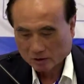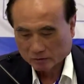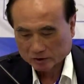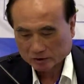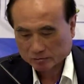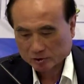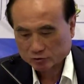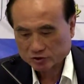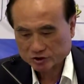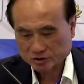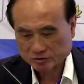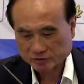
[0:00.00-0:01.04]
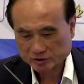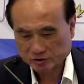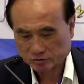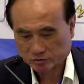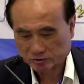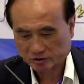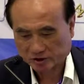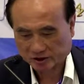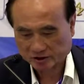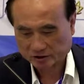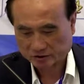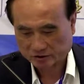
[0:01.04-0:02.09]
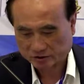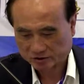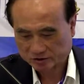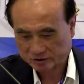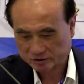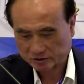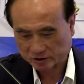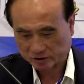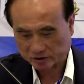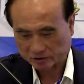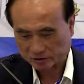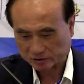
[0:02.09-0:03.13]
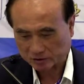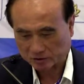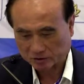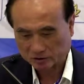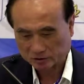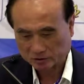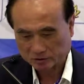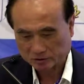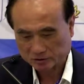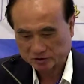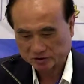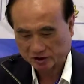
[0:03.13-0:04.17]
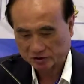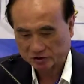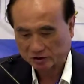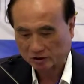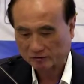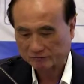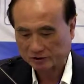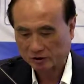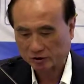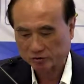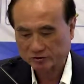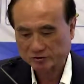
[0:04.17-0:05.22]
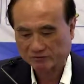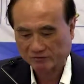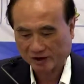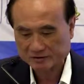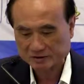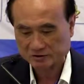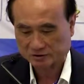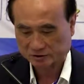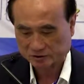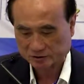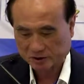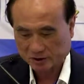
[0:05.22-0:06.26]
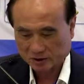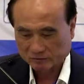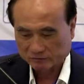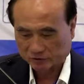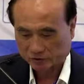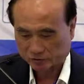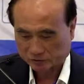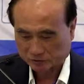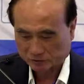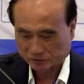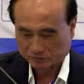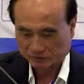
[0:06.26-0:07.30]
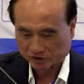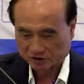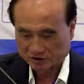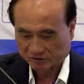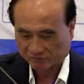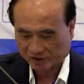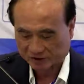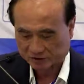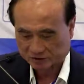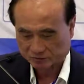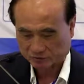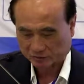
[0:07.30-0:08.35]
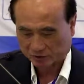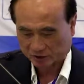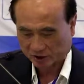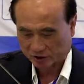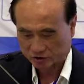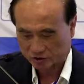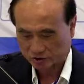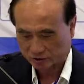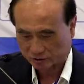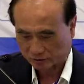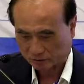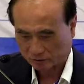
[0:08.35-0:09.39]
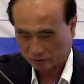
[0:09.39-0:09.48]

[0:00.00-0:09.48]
What I'm going to share with you today is a study of the host factors for influenza virus replication.